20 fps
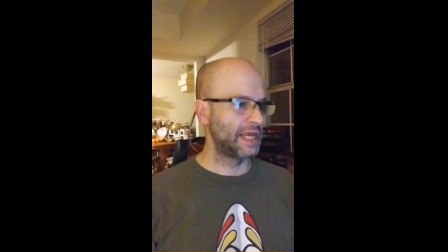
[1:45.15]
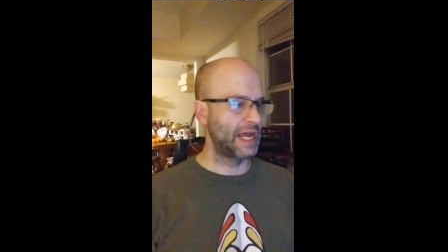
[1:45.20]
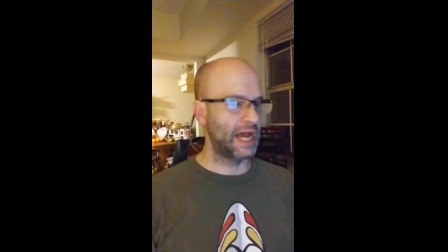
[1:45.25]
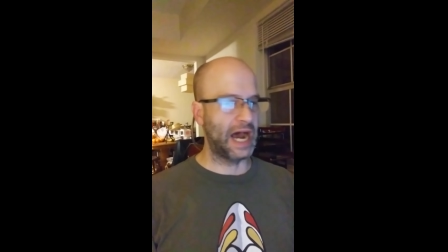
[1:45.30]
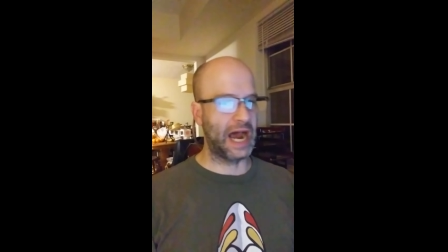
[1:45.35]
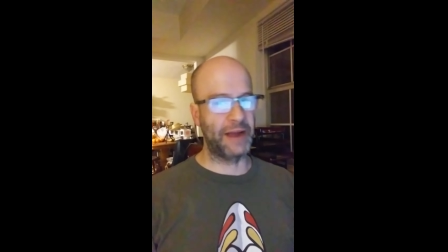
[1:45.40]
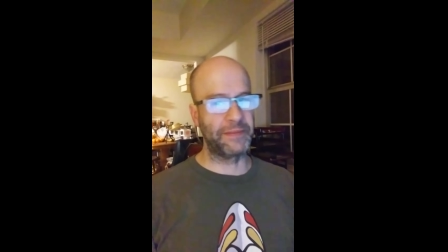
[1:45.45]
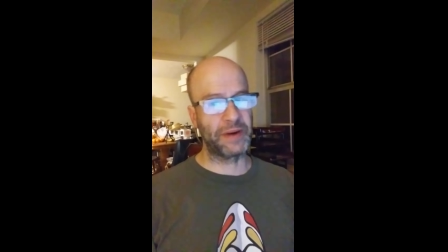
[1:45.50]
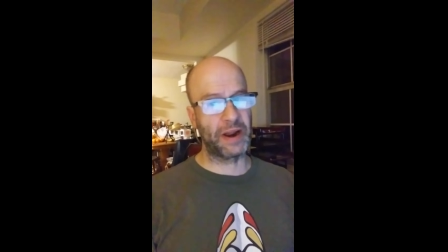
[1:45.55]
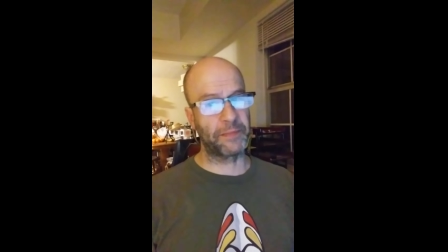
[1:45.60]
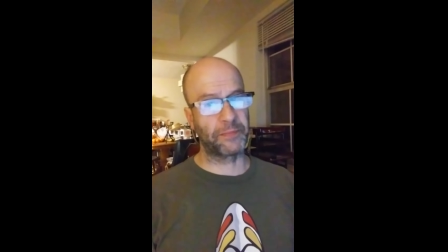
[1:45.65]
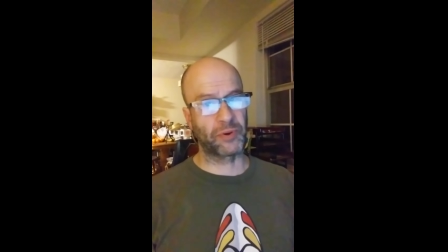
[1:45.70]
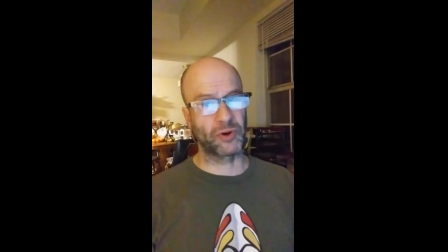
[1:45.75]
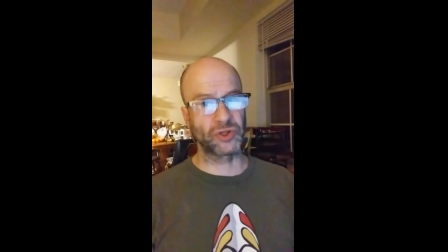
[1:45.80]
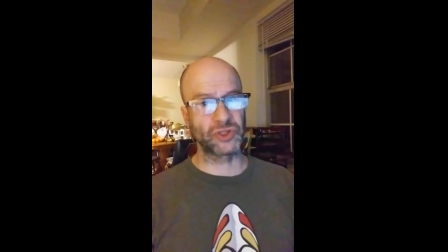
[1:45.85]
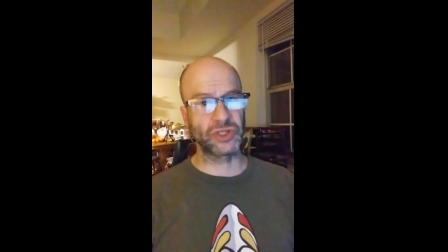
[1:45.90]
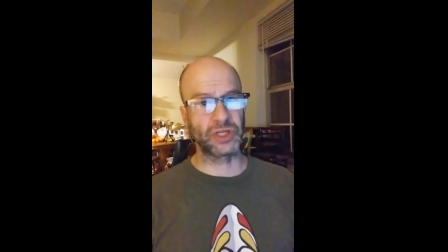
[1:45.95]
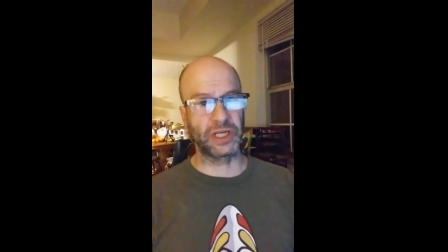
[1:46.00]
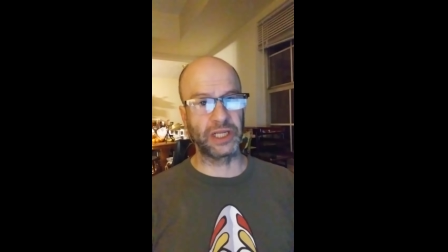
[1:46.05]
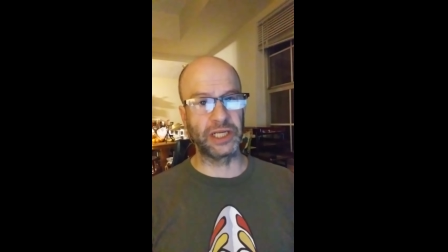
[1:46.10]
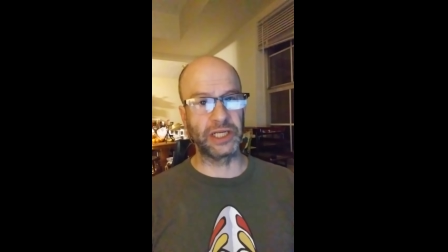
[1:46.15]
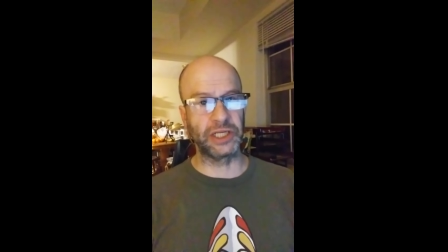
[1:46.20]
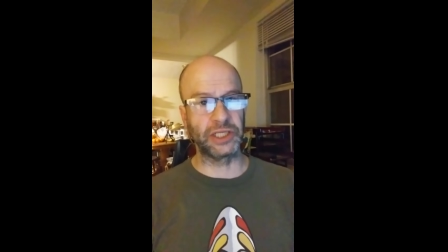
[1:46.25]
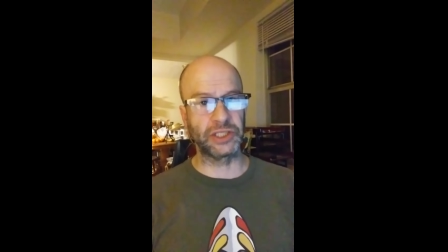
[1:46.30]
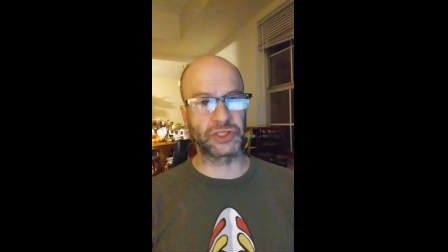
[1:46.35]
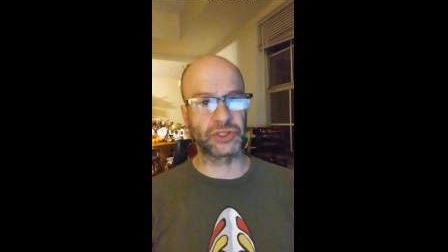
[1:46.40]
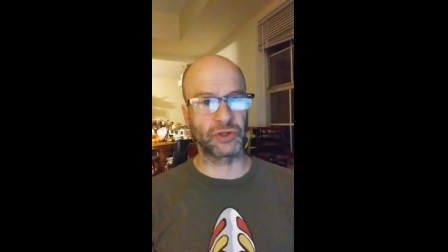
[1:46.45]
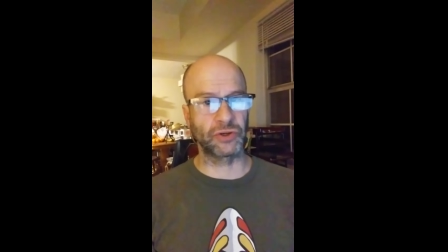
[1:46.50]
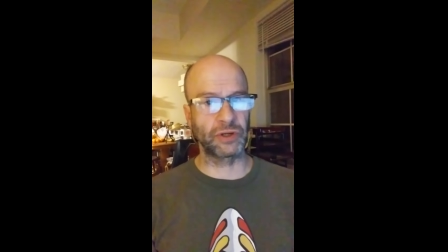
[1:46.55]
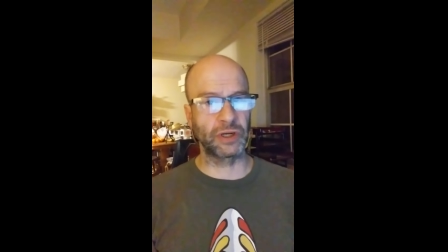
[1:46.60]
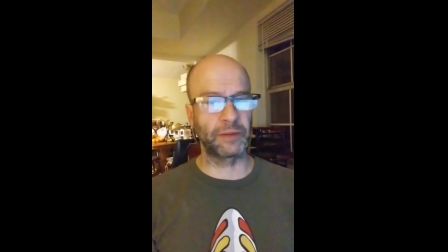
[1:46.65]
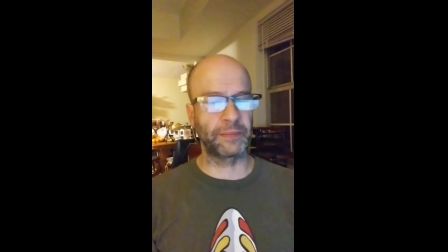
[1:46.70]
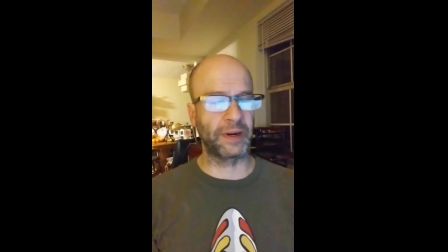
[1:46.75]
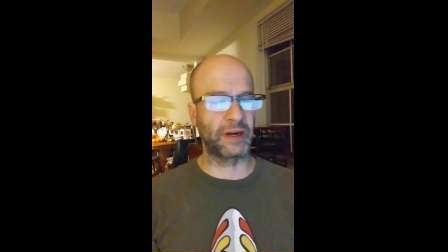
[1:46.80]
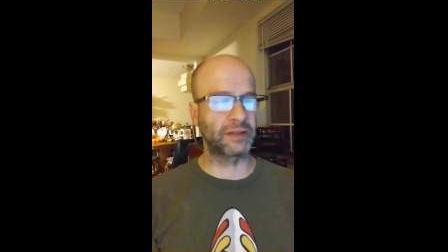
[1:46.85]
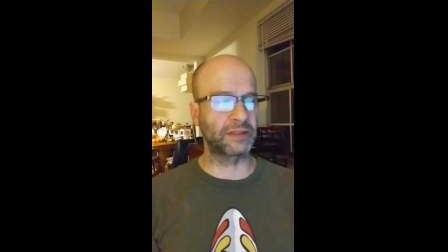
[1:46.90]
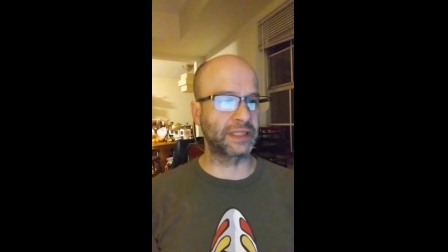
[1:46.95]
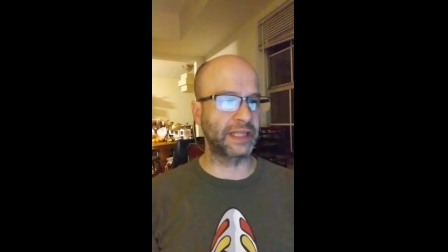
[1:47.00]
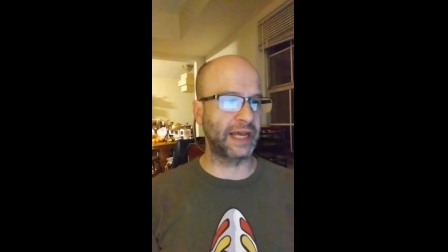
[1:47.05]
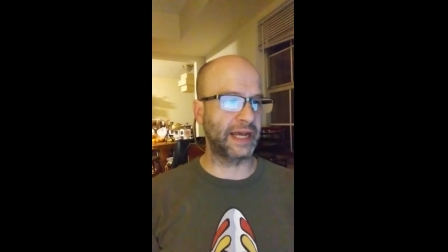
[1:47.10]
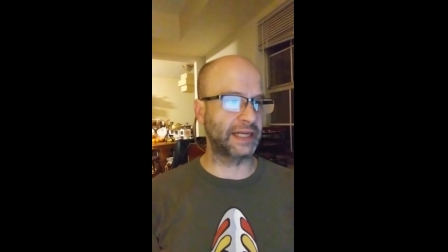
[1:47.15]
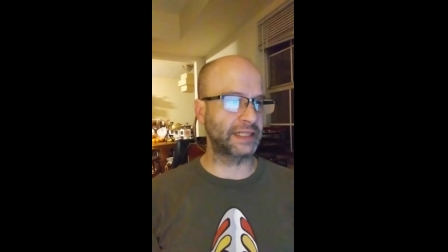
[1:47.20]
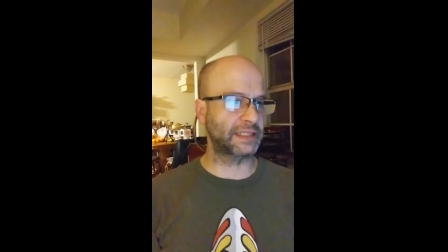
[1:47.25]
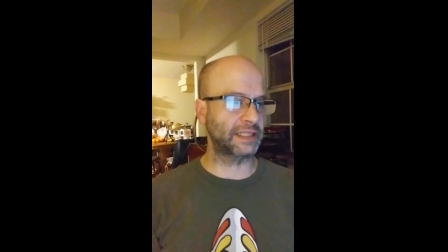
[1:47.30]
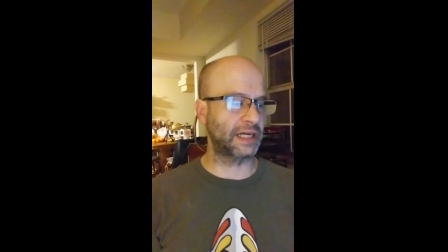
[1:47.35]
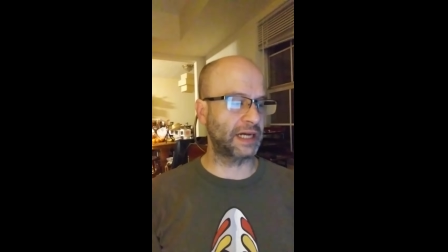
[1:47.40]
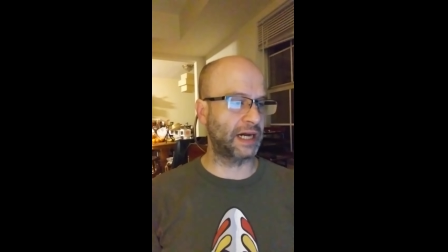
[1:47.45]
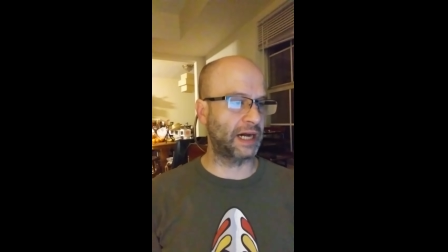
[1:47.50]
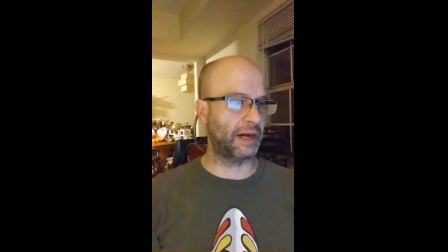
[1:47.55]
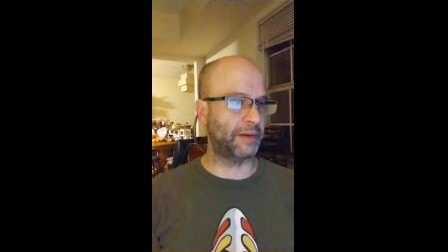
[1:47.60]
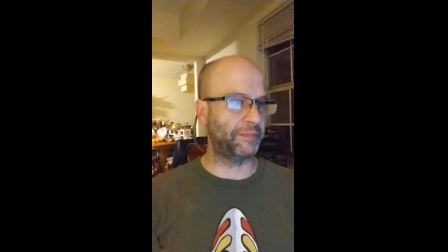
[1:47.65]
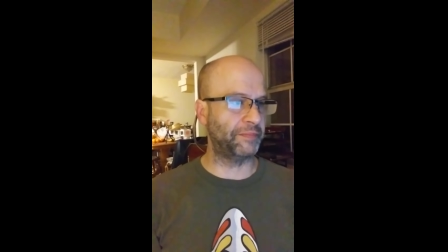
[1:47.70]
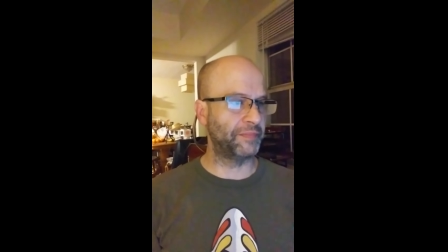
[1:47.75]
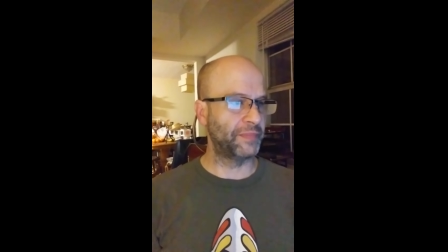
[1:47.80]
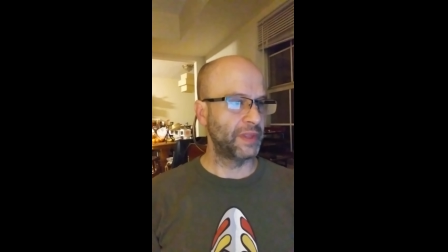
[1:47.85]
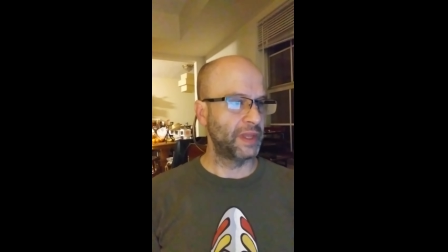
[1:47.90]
I'm not personally certain about that. Um,